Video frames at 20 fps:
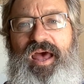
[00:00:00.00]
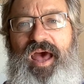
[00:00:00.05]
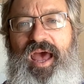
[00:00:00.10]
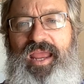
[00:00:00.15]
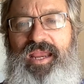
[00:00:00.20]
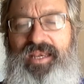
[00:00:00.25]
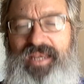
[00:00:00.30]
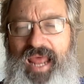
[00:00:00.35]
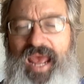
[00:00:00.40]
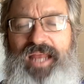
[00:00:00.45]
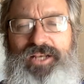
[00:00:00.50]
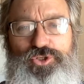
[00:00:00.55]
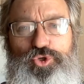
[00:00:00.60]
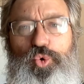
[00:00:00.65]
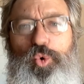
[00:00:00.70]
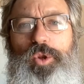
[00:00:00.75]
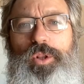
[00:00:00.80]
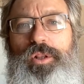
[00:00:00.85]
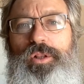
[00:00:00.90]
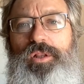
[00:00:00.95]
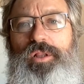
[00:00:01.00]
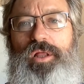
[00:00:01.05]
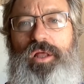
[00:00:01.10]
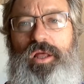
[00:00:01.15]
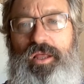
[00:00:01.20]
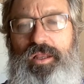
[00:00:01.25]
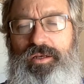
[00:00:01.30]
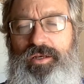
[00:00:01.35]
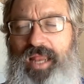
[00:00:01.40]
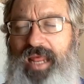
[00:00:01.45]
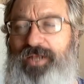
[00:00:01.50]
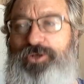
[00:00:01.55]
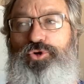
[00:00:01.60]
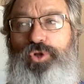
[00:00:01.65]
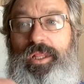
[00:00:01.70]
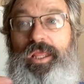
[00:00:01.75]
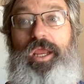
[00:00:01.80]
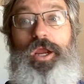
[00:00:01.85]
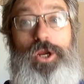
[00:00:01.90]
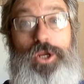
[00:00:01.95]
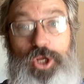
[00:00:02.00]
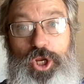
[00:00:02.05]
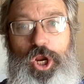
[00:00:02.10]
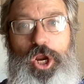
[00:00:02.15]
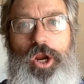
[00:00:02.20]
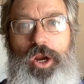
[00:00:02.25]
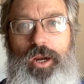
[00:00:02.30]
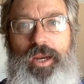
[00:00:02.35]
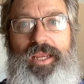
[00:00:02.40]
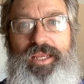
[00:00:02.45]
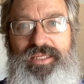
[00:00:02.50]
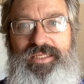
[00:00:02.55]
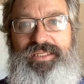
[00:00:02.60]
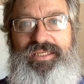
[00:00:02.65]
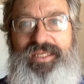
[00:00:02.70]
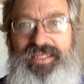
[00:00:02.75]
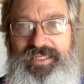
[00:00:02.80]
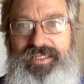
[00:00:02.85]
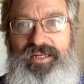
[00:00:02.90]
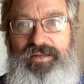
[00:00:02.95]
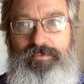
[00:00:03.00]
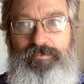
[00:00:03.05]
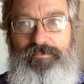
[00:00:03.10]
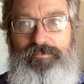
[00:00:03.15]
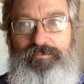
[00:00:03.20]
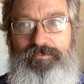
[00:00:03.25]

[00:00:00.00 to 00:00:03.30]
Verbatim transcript: a natural naturally occurring system.